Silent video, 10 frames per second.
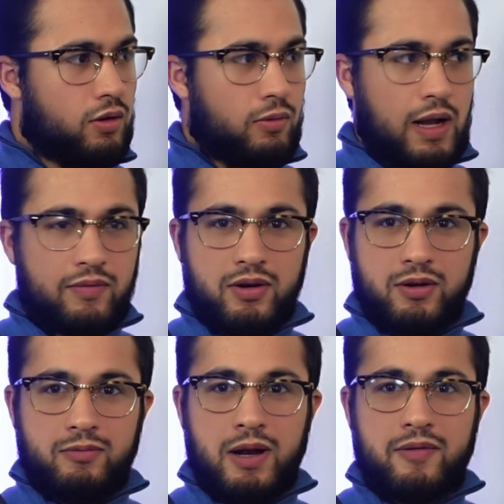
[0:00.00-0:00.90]

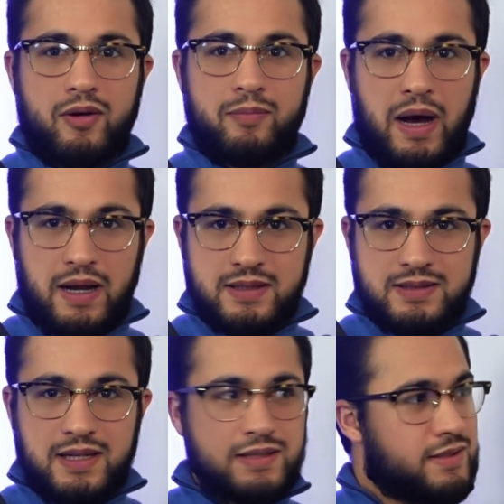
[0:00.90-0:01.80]
Whatever Biden
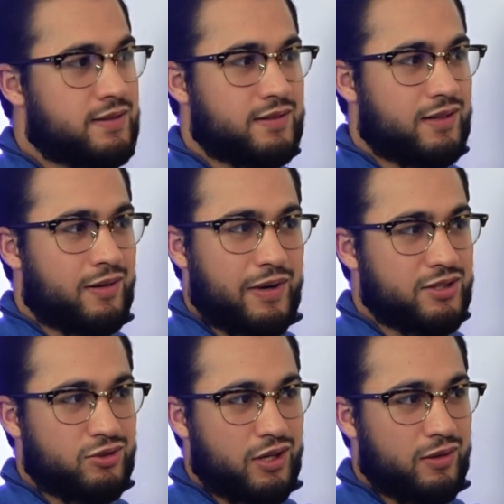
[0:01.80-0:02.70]
says about
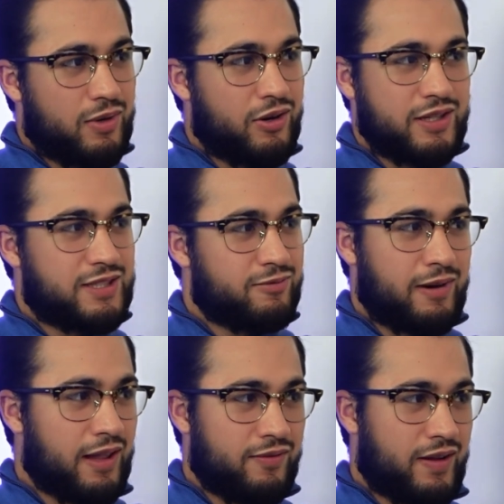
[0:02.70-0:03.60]
Syria, bro, it's
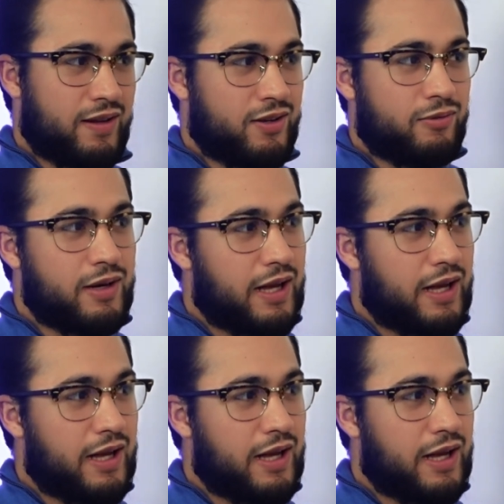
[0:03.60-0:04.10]
irrelevant. No one